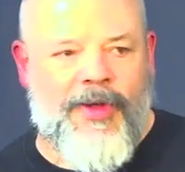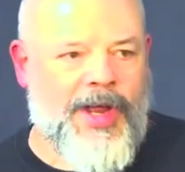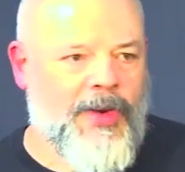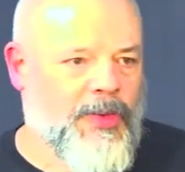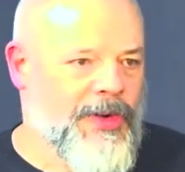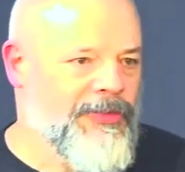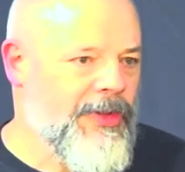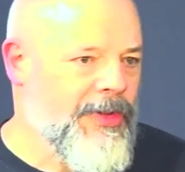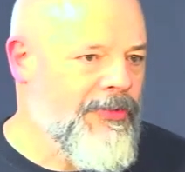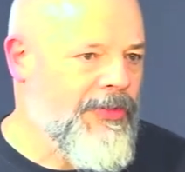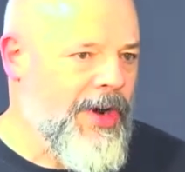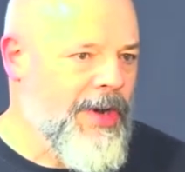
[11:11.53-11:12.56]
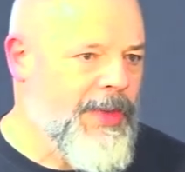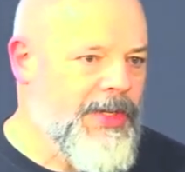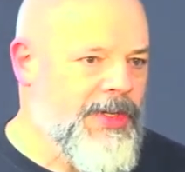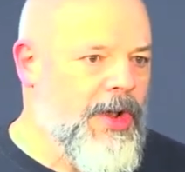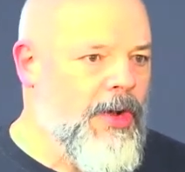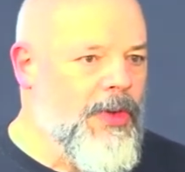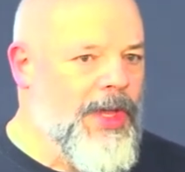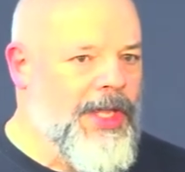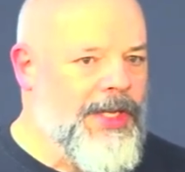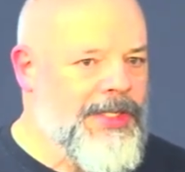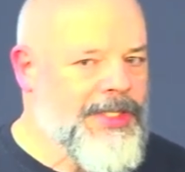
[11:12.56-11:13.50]
workflow environment.
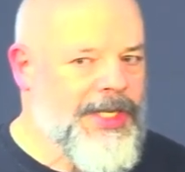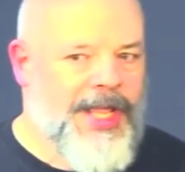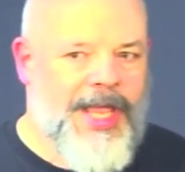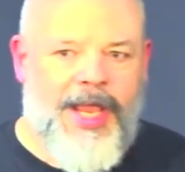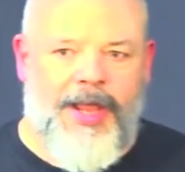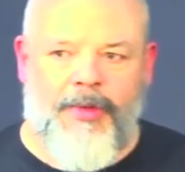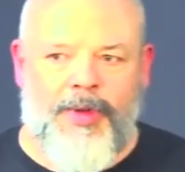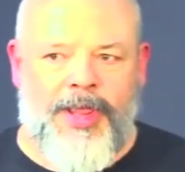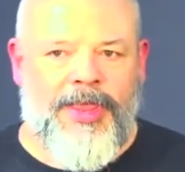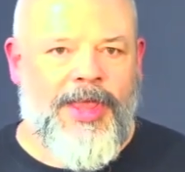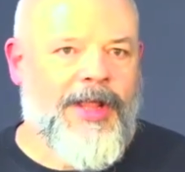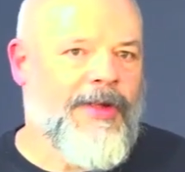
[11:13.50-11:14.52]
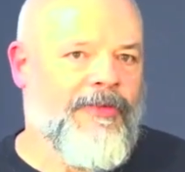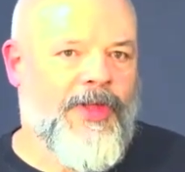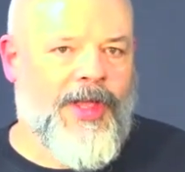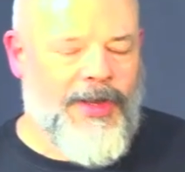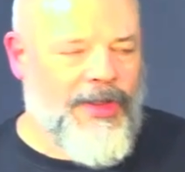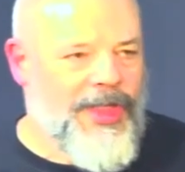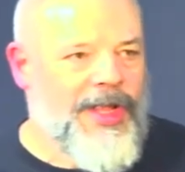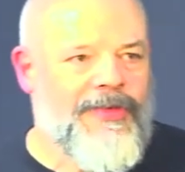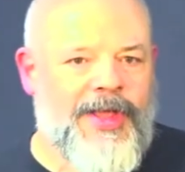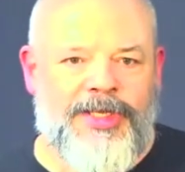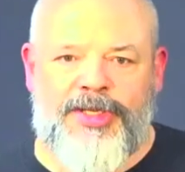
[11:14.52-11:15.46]
Today we think of you think
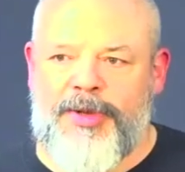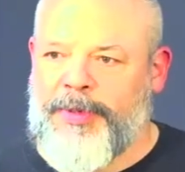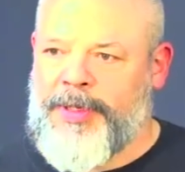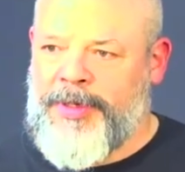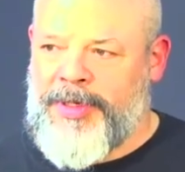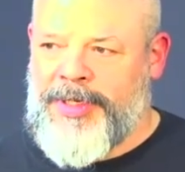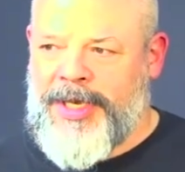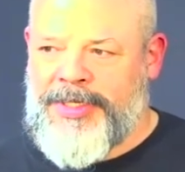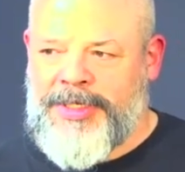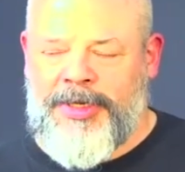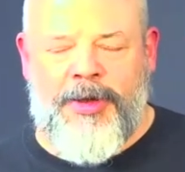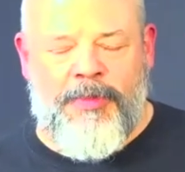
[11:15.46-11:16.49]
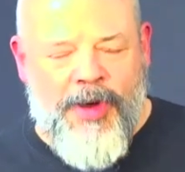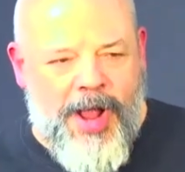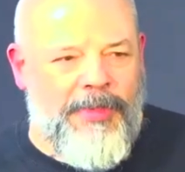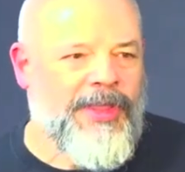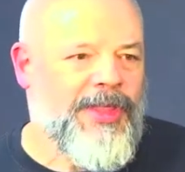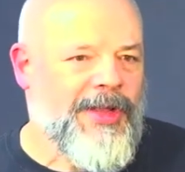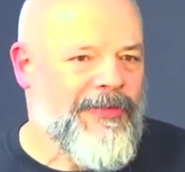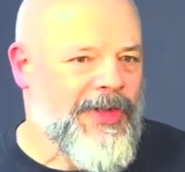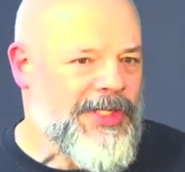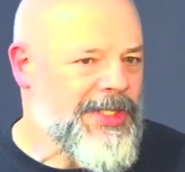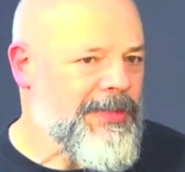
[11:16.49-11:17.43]
of that supercomputer data center, you probably think
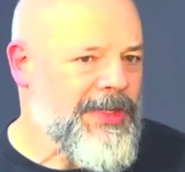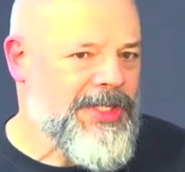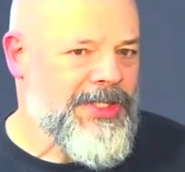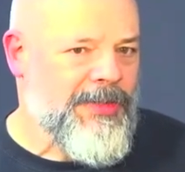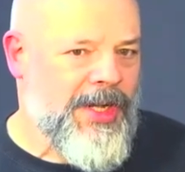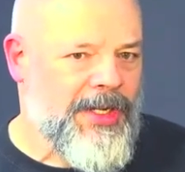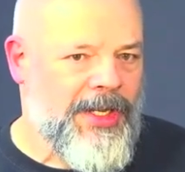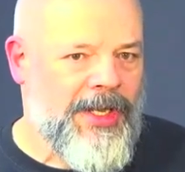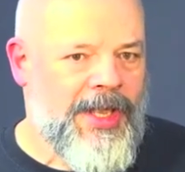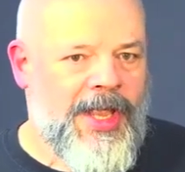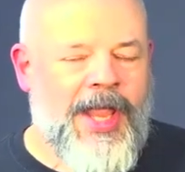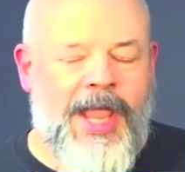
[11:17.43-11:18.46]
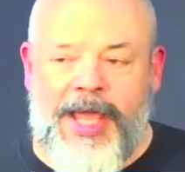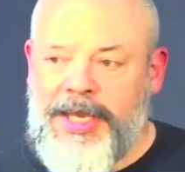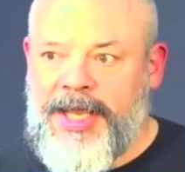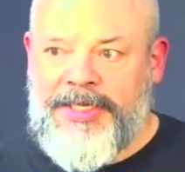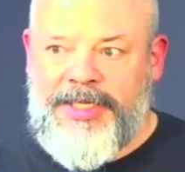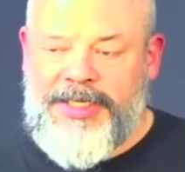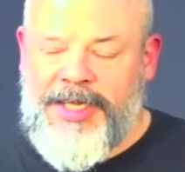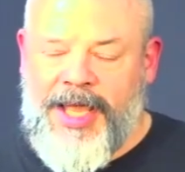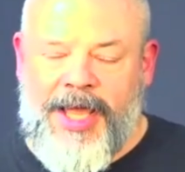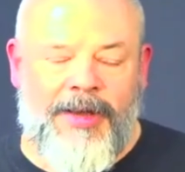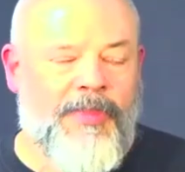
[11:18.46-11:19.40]
about simulation modeling. And yes, it's
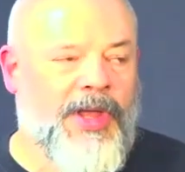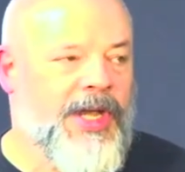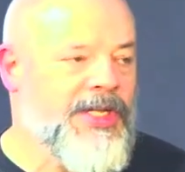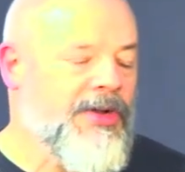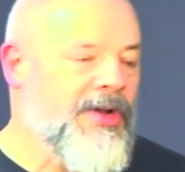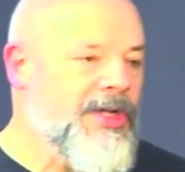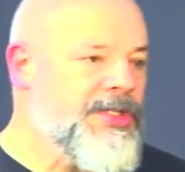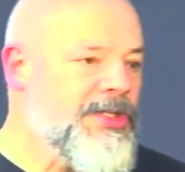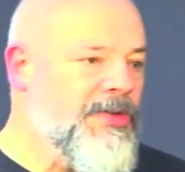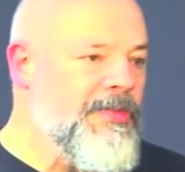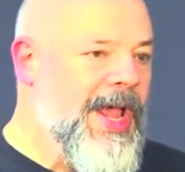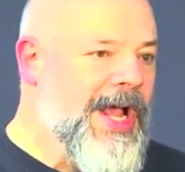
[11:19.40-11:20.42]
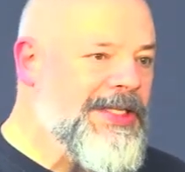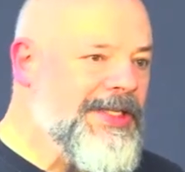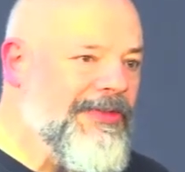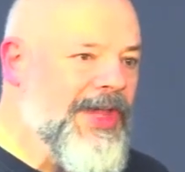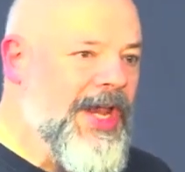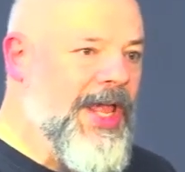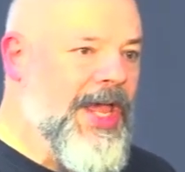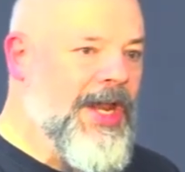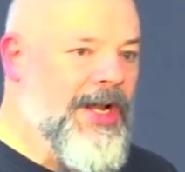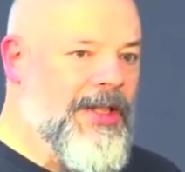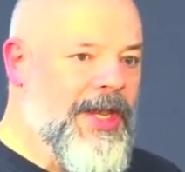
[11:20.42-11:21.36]
that, but it is also massive data
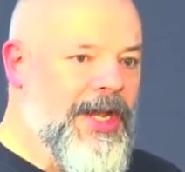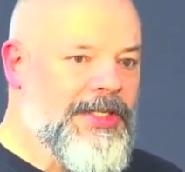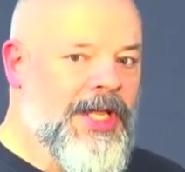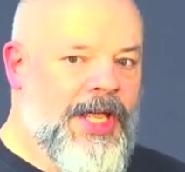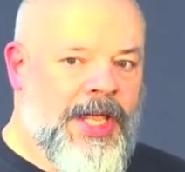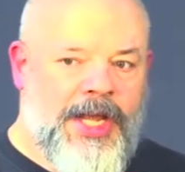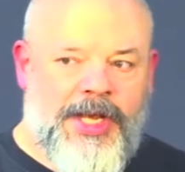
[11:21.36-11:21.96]
analytics, it is